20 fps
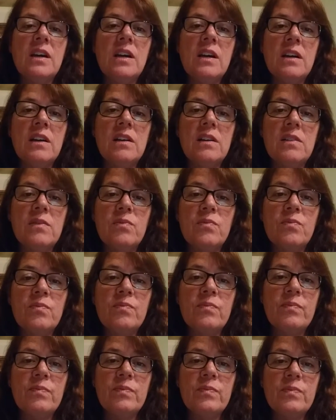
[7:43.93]

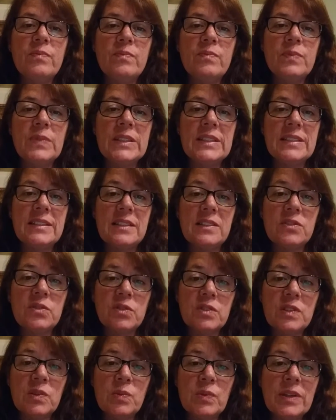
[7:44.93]
because that's
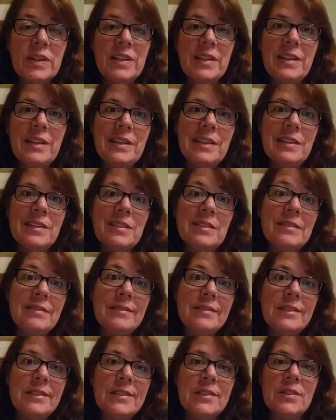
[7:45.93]
really when I need it.
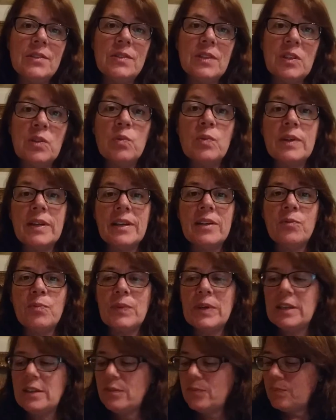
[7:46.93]
So that's when I have
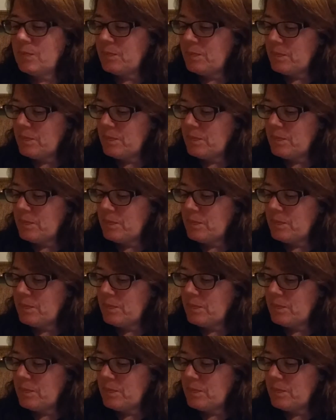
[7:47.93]
mine.